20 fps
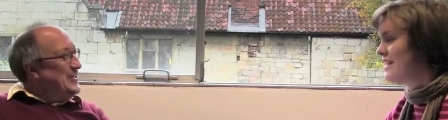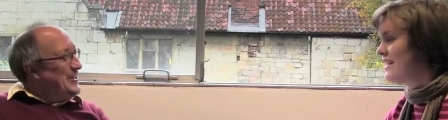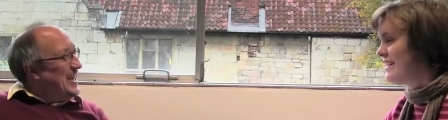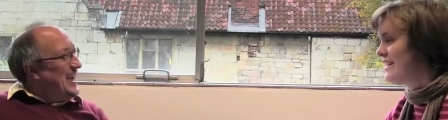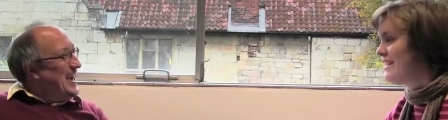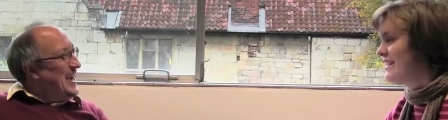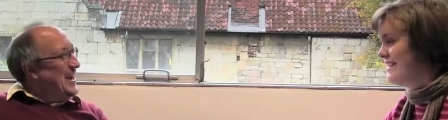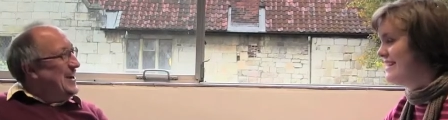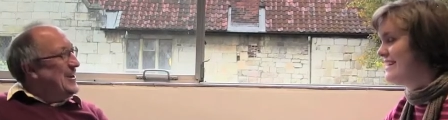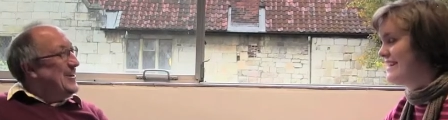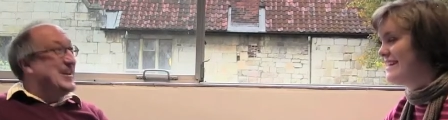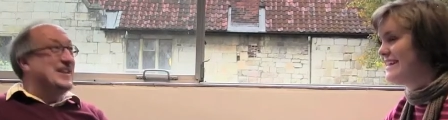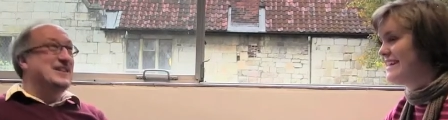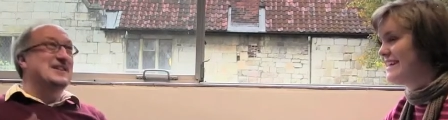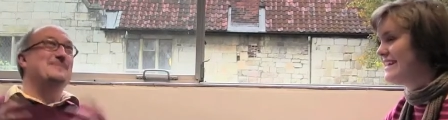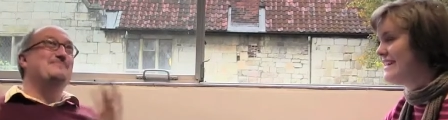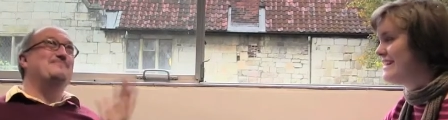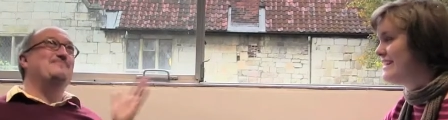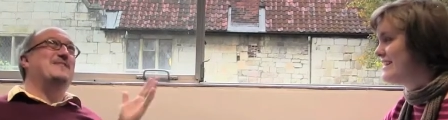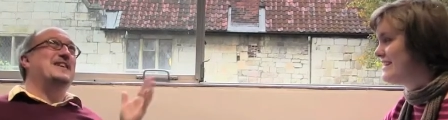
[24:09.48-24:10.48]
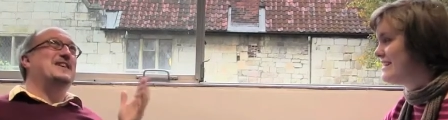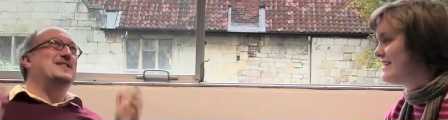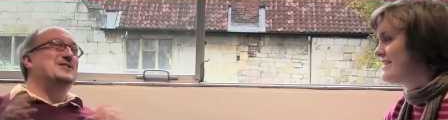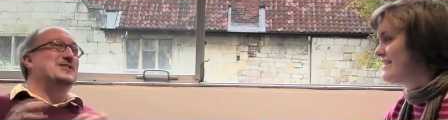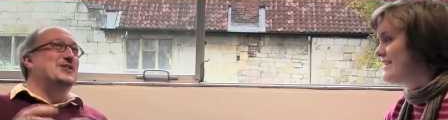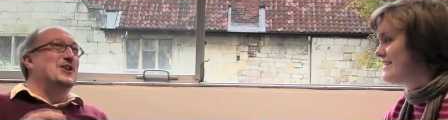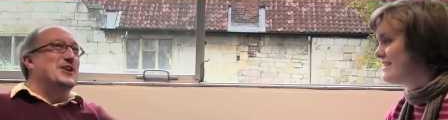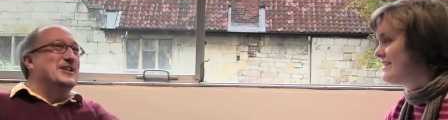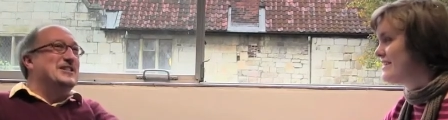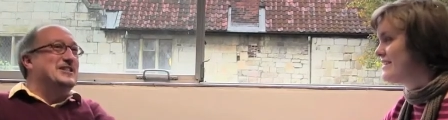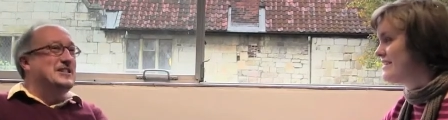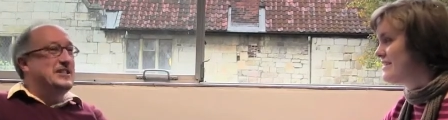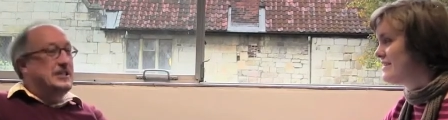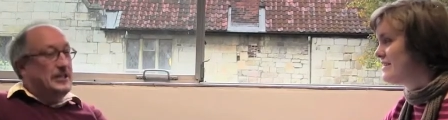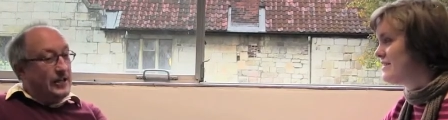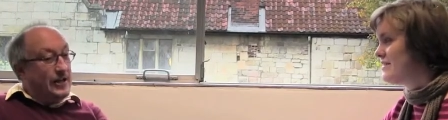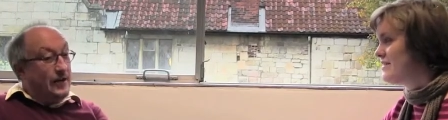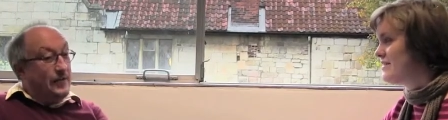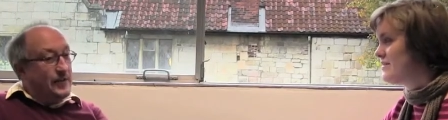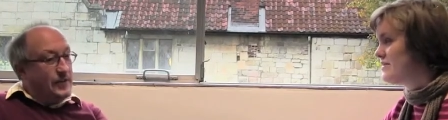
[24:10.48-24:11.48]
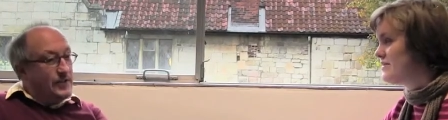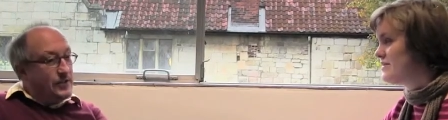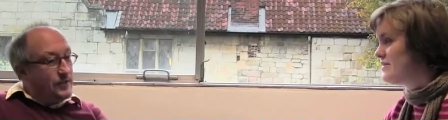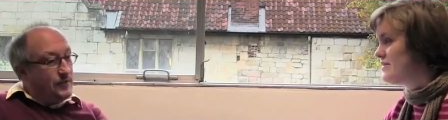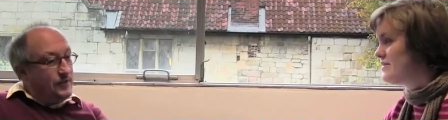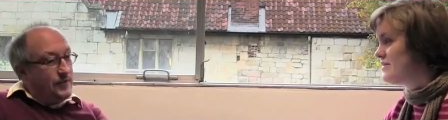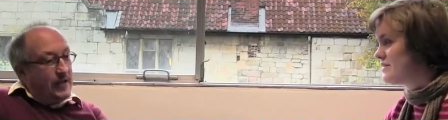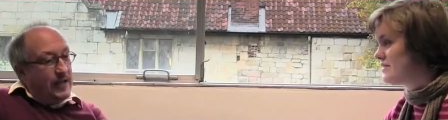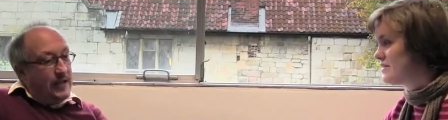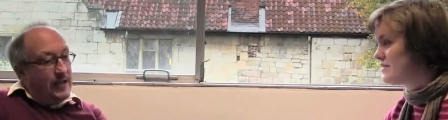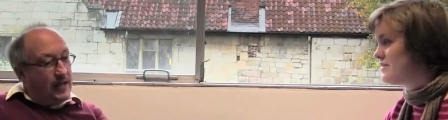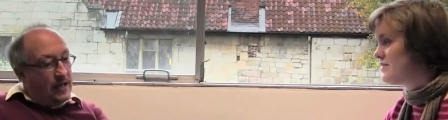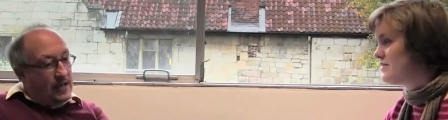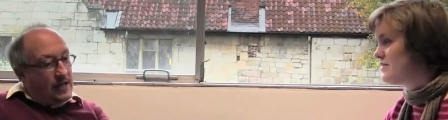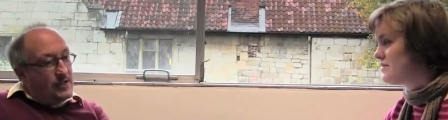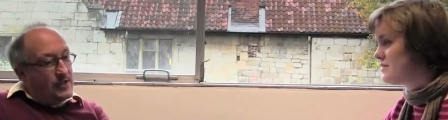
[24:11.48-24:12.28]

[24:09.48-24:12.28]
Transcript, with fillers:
Speaker 1: you know, and mm, that's nice, you know, and this sort of thing.